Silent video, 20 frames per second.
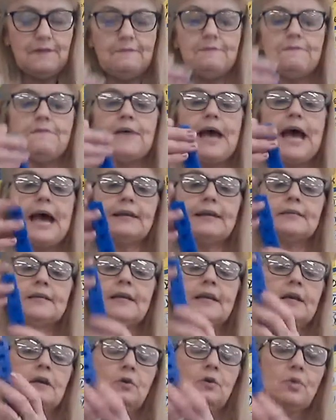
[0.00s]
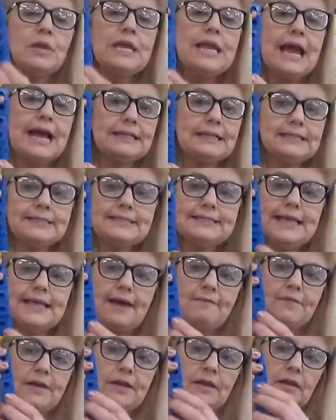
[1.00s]
fact. We had
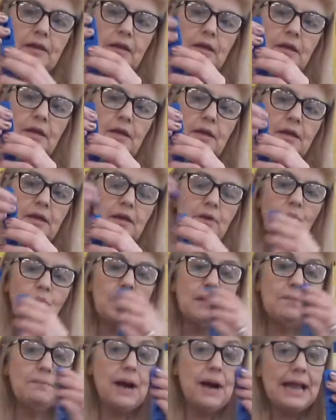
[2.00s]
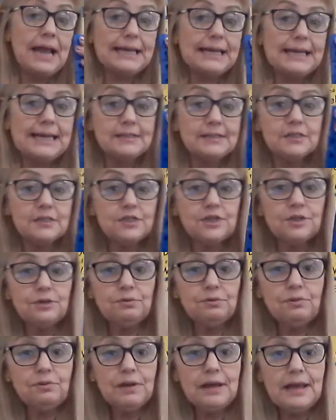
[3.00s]
seven. We minus
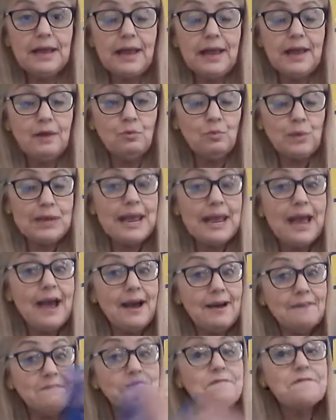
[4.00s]
two and we have